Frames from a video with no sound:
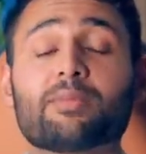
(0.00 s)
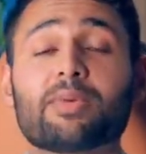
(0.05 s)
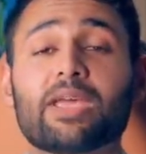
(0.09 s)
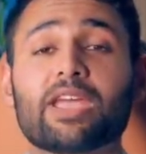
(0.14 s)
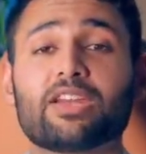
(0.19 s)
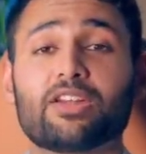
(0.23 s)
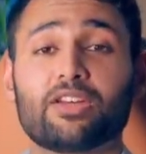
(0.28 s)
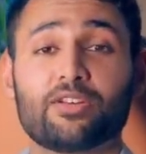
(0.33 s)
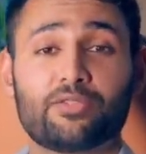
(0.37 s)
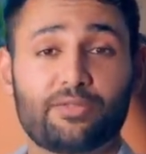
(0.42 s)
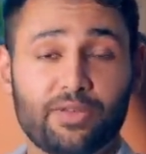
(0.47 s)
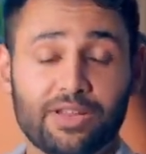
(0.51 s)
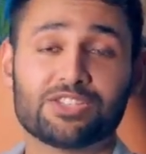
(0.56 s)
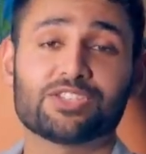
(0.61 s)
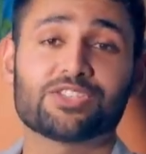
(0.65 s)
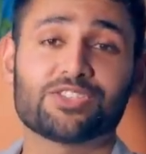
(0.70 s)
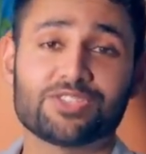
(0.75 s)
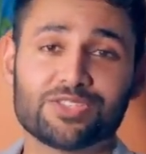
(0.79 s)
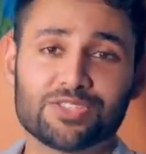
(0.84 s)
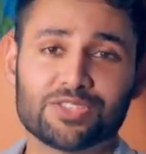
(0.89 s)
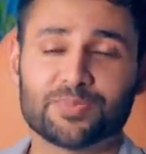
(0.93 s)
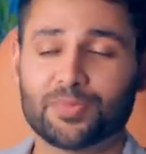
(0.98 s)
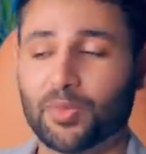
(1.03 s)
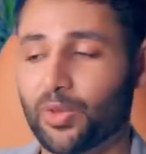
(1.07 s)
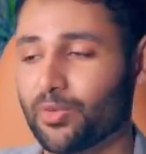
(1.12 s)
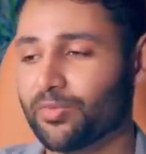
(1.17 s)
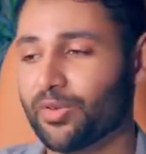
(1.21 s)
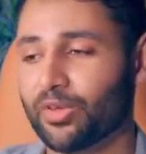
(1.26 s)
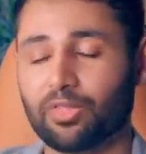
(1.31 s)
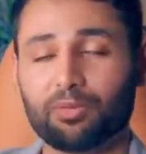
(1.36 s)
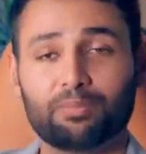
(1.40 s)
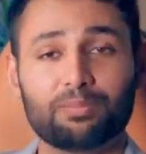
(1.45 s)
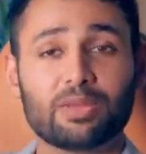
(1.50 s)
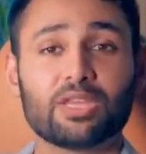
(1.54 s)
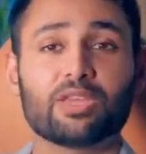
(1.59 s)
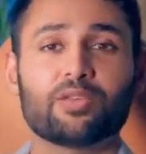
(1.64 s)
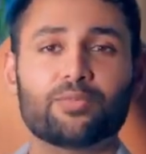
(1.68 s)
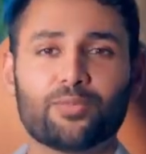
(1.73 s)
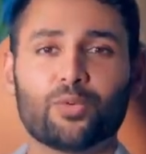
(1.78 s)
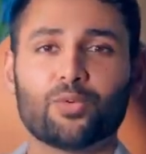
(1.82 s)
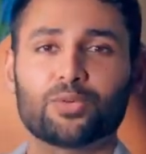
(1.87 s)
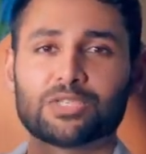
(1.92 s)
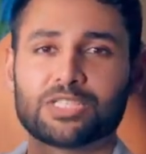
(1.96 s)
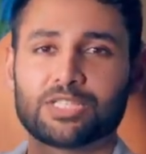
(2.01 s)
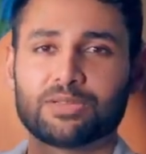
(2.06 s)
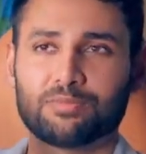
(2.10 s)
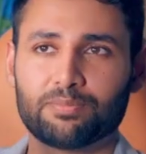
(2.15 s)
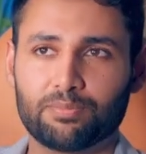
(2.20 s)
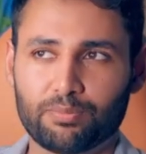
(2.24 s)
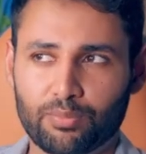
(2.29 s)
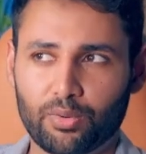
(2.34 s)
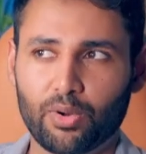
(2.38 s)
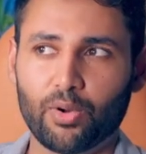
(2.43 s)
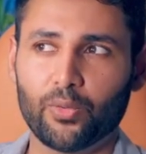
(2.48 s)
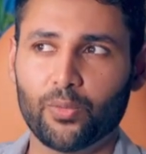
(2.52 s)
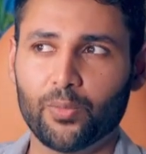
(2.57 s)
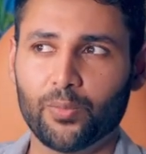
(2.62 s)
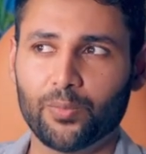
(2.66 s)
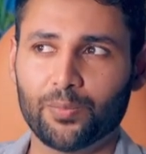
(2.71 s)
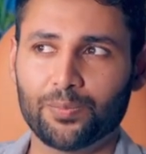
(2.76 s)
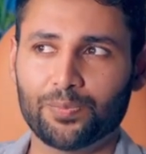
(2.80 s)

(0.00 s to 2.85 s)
main advantages over the P40 Pro.